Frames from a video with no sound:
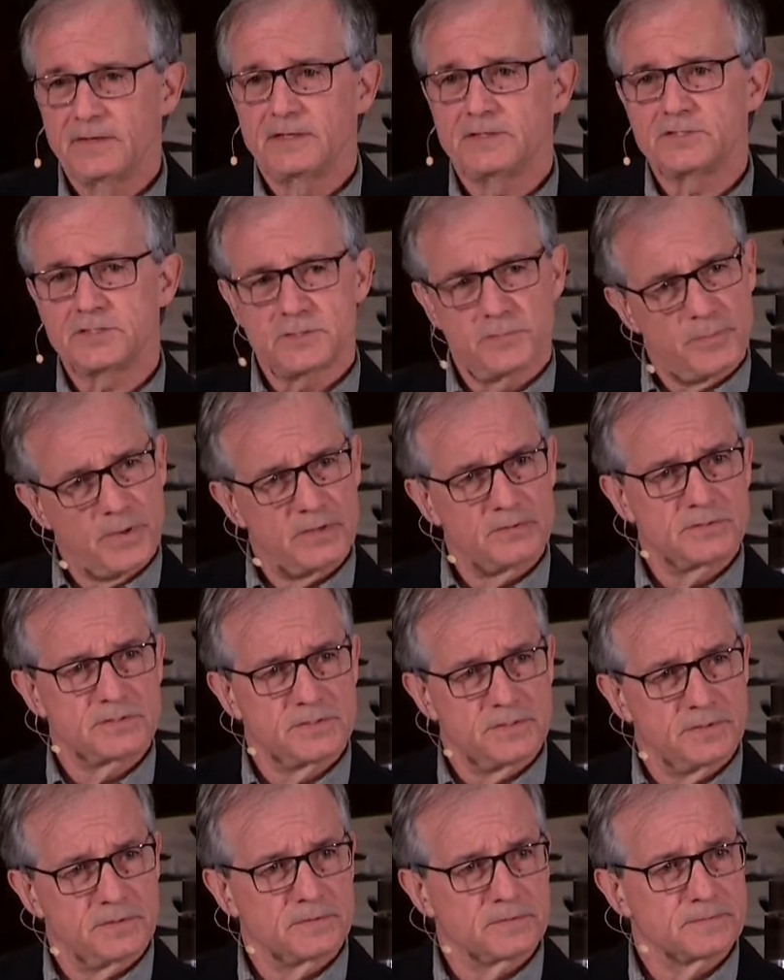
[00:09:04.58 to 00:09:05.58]
it's
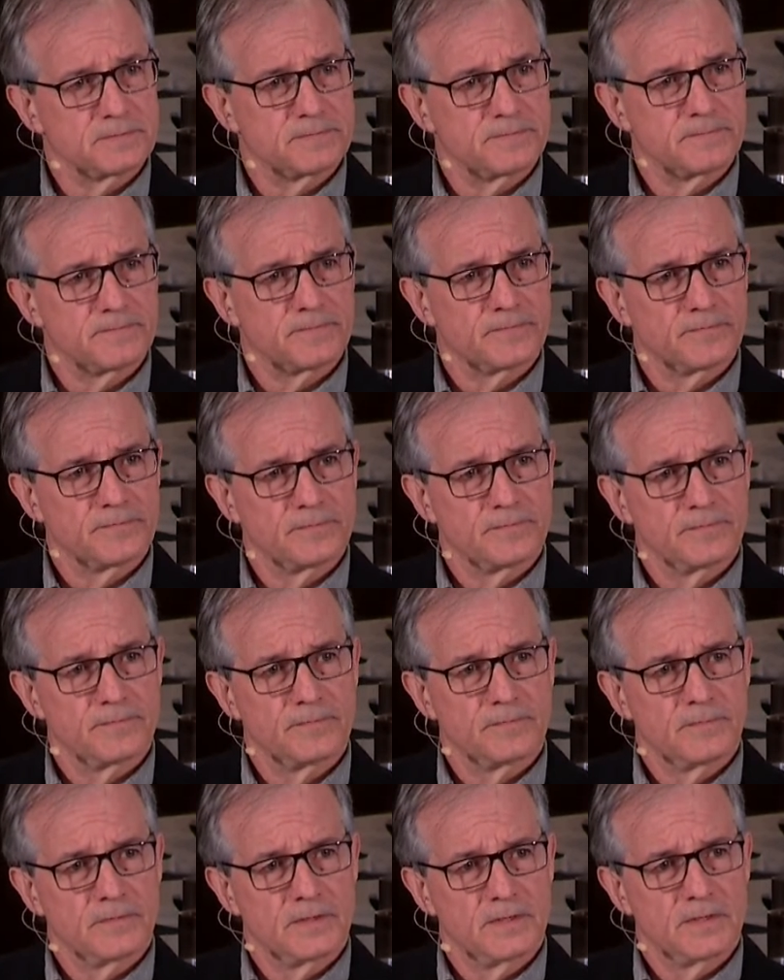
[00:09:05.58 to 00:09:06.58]
supposed to.
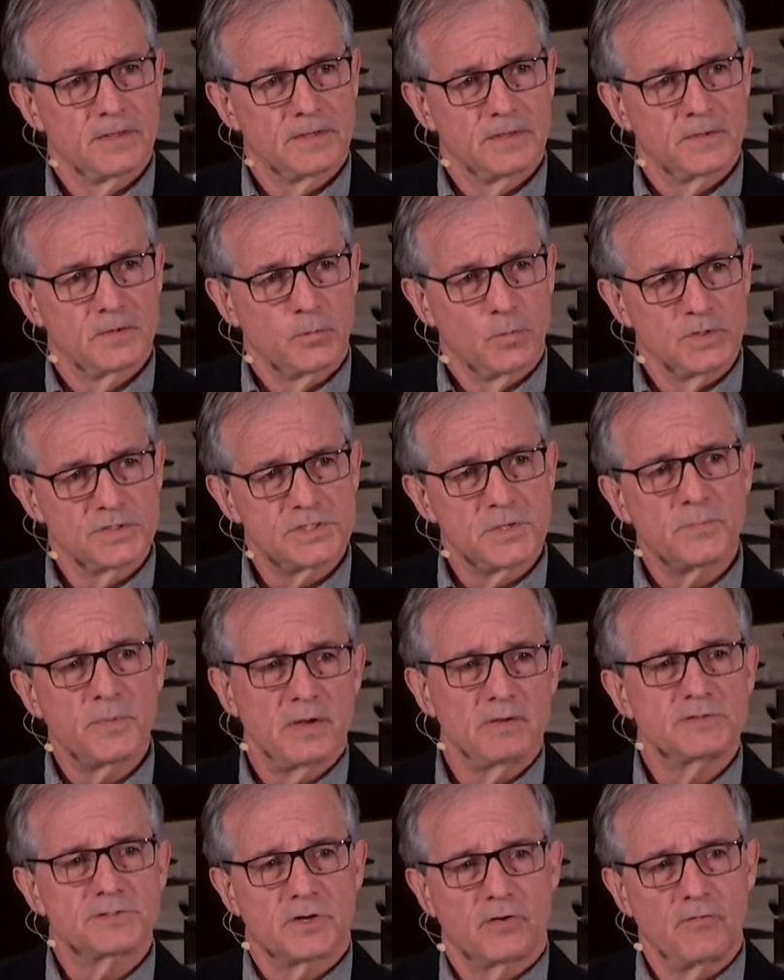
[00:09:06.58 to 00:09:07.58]
We're
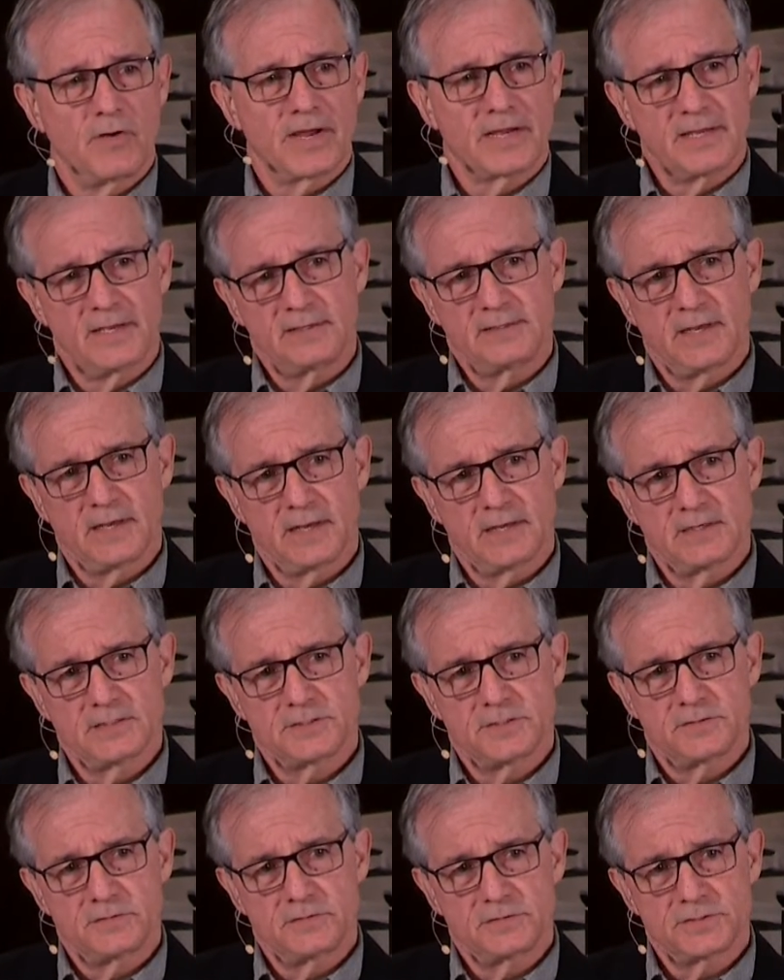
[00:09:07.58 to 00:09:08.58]
supposed to
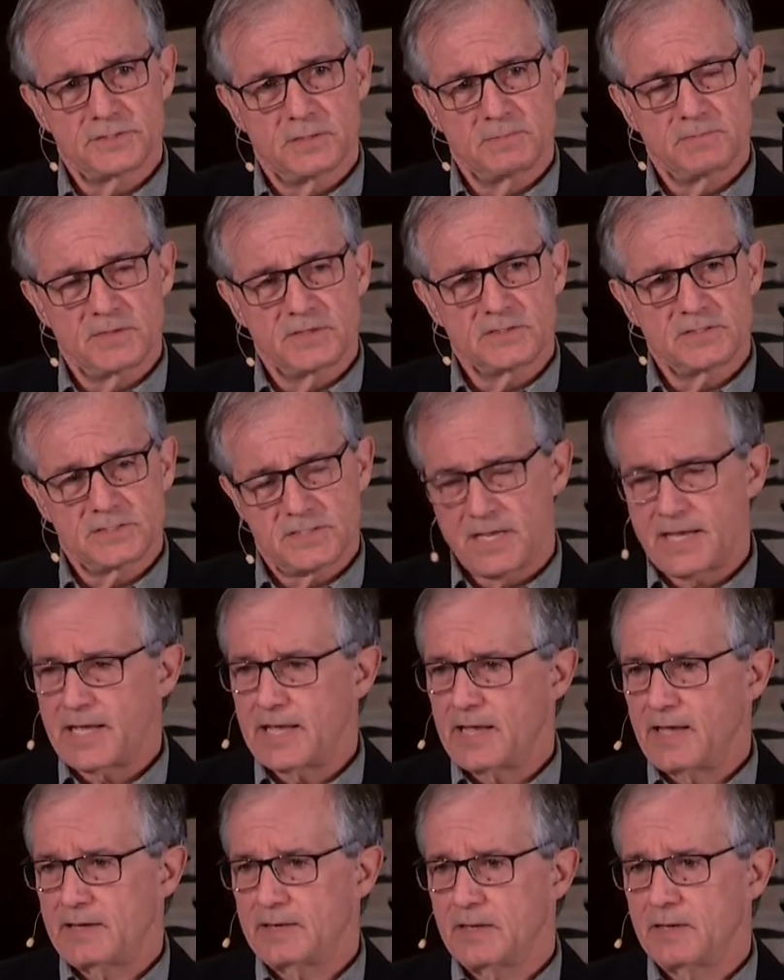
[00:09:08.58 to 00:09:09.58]
recognize that there's something
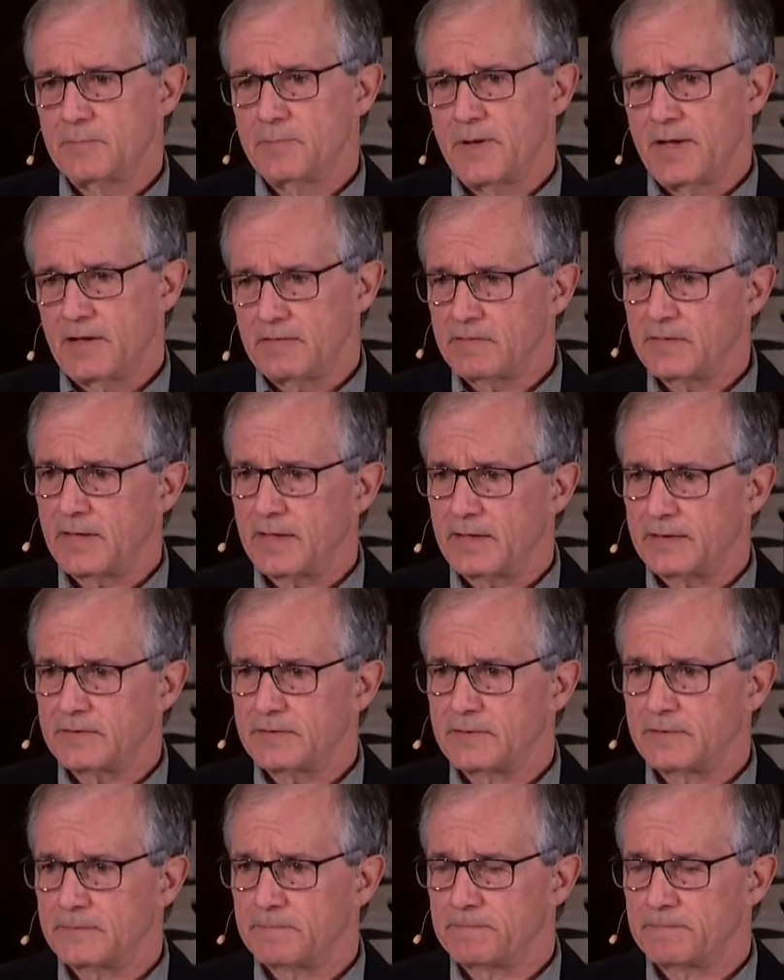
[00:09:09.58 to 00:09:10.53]
sad about that.